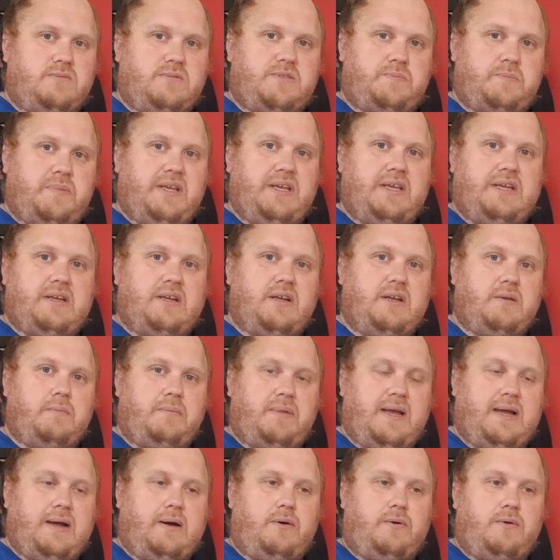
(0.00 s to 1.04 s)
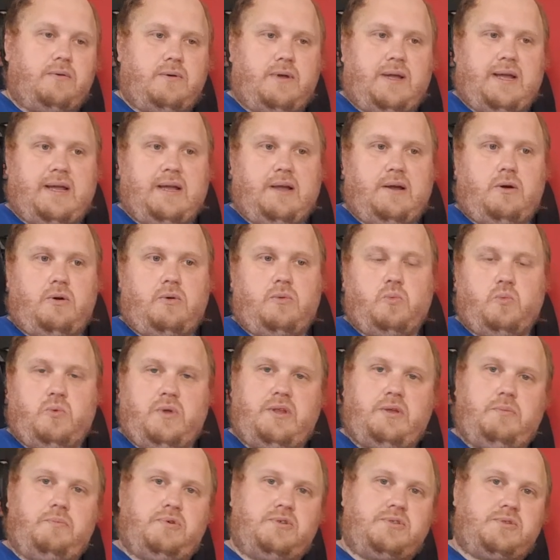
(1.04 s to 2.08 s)
speaking about how
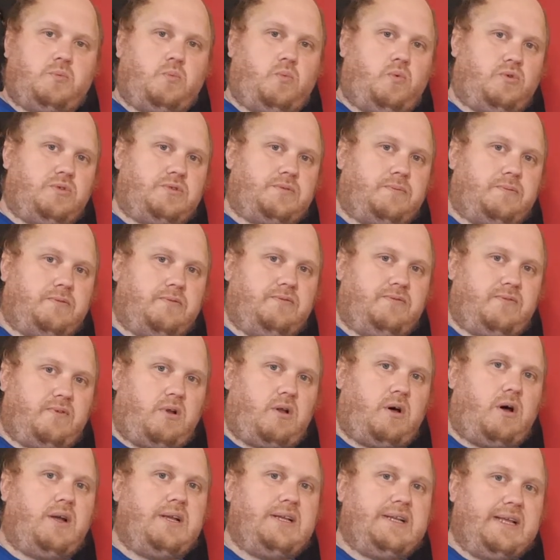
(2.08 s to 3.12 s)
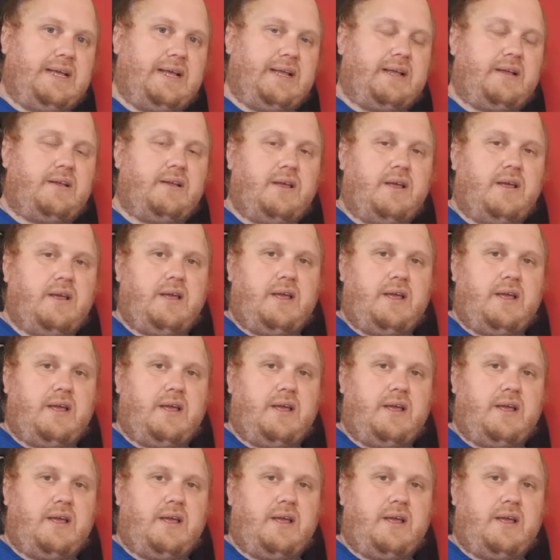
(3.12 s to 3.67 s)
when you put a waterproof lining